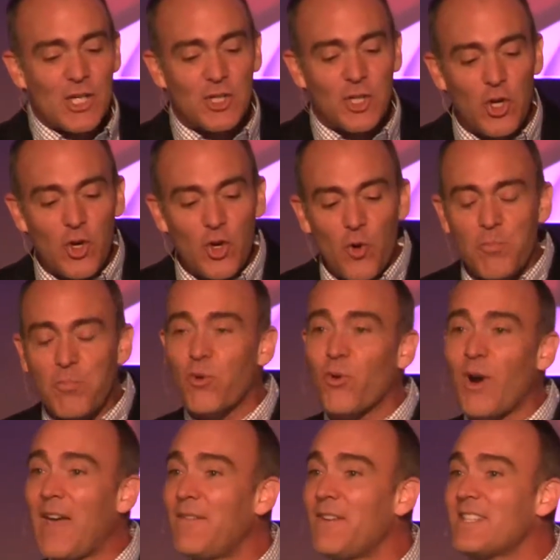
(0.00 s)
two
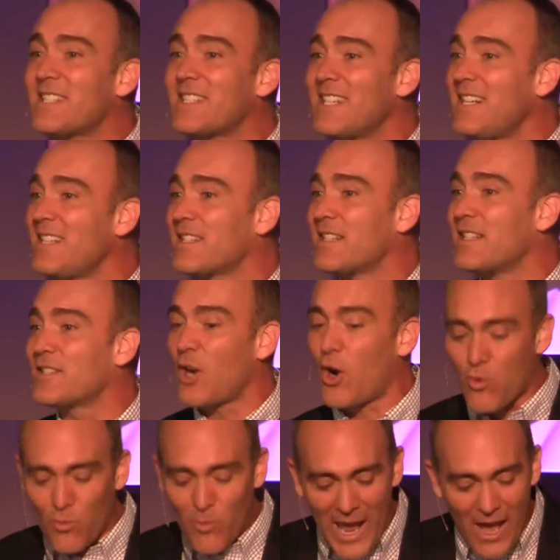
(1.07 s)
private citizens
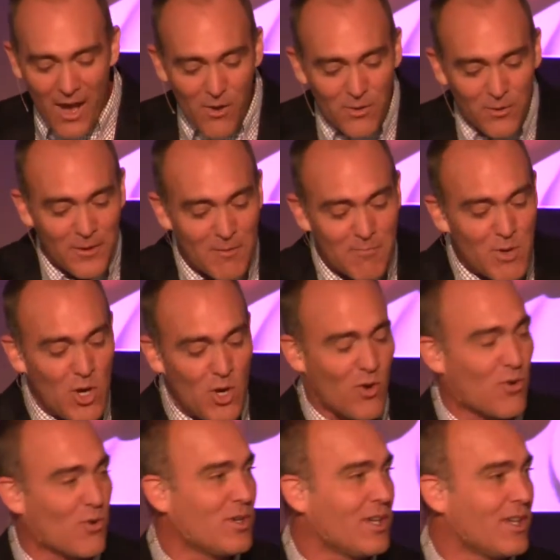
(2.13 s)
around the
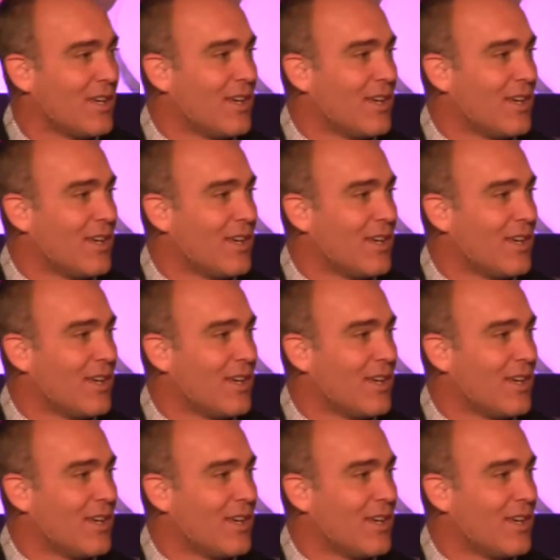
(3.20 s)
moon